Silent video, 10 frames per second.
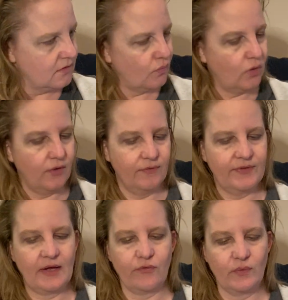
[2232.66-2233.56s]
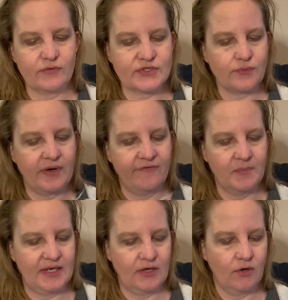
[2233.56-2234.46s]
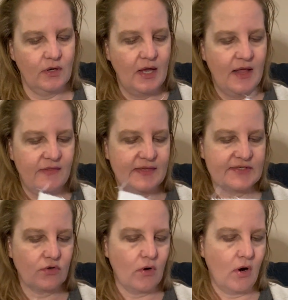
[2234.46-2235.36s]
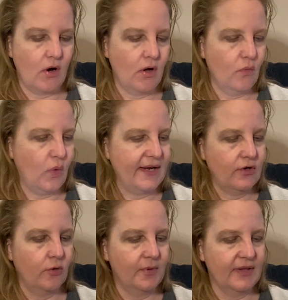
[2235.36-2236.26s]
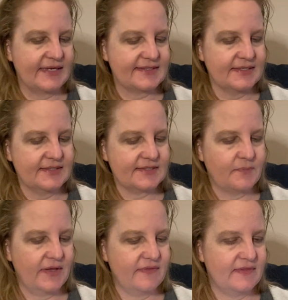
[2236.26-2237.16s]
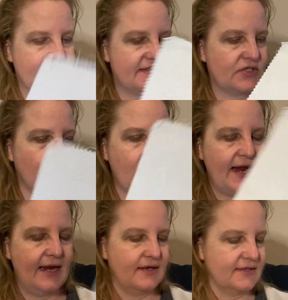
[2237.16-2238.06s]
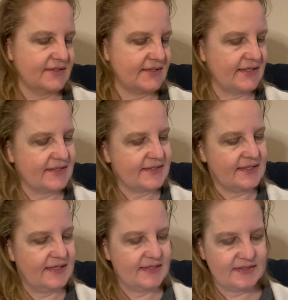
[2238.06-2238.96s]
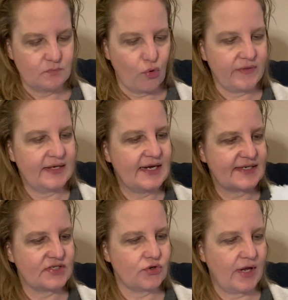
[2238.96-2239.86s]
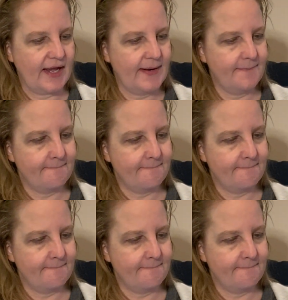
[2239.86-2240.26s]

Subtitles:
well, the other one, there's 3 of them in here. These are all white opalescents, but these 2 are Aidas. This is More Than Yesterday.